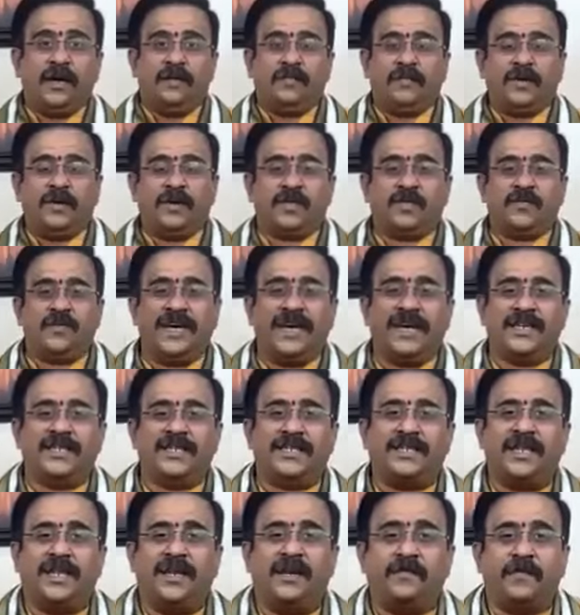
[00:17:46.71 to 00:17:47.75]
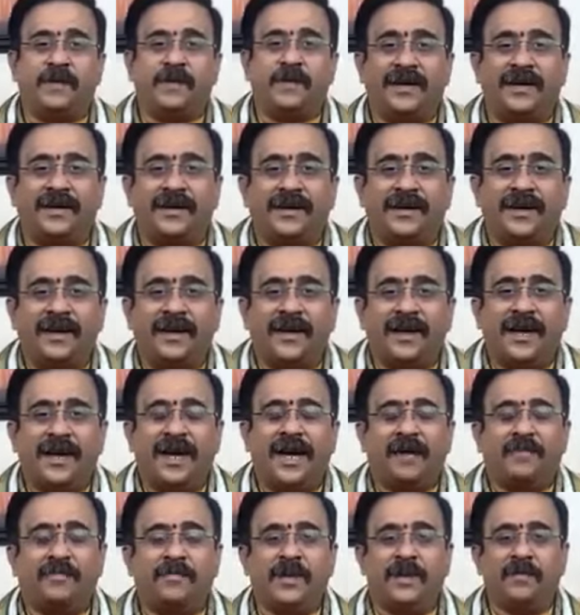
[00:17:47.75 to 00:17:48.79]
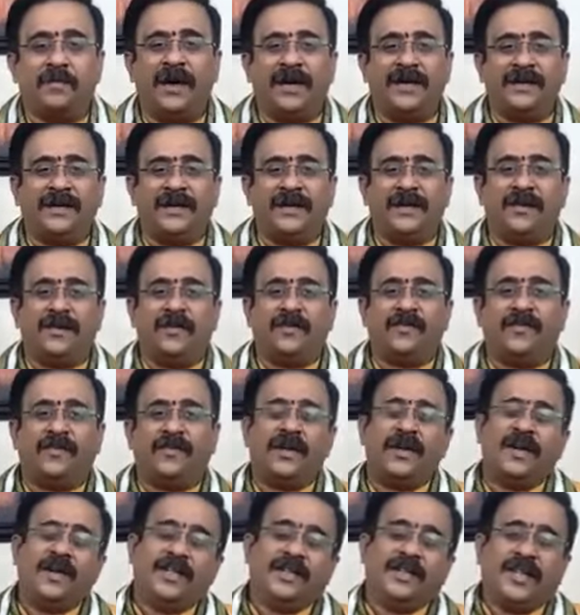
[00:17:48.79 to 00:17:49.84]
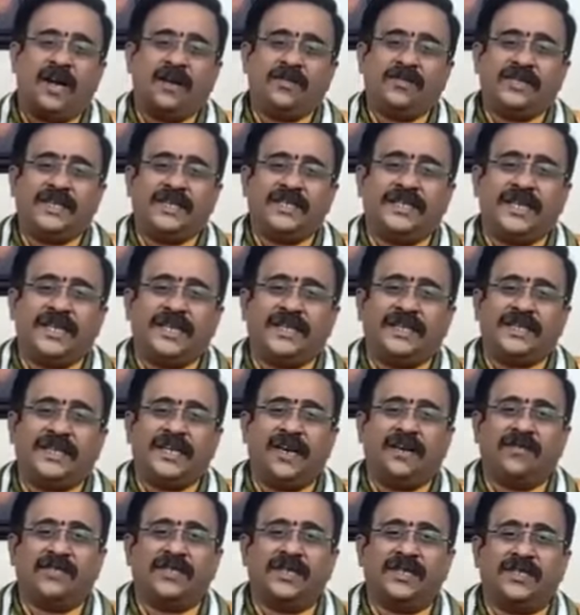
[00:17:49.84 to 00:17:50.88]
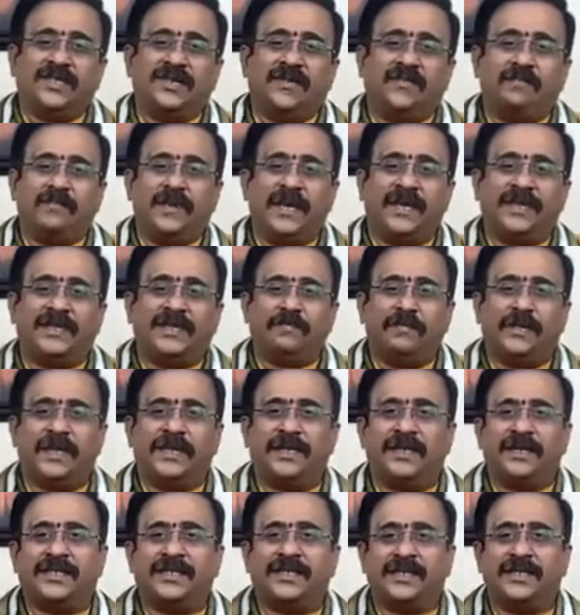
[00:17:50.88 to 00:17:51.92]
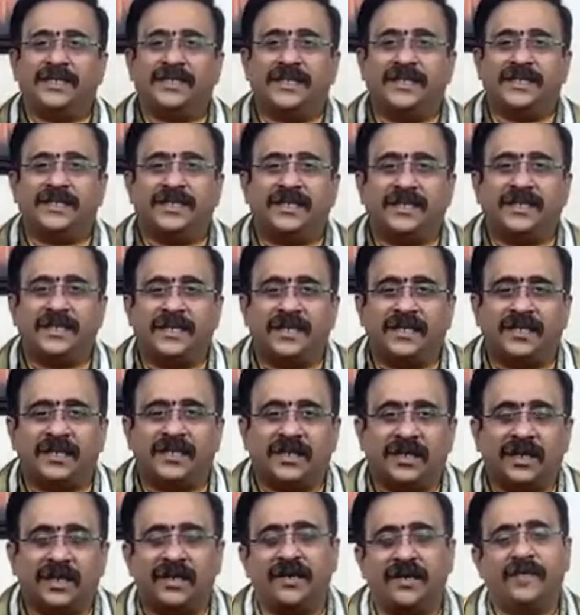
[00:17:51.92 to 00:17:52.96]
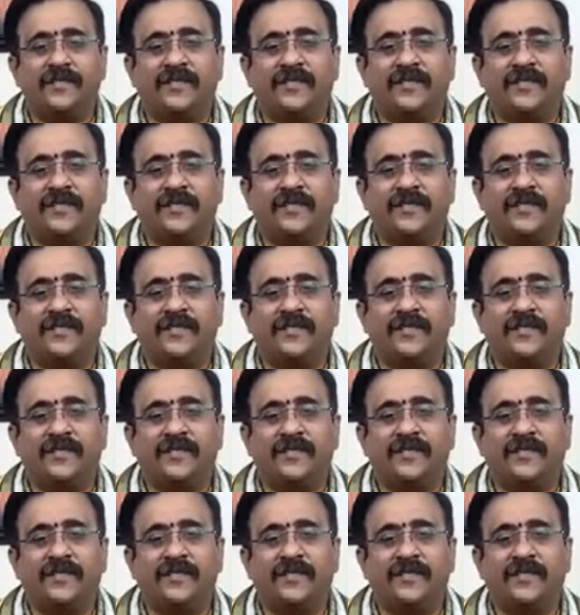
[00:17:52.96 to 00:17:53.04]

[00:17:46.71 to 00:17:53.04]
Because when I sleep here, I am reminded of thousands and thousands of my brothers and sisters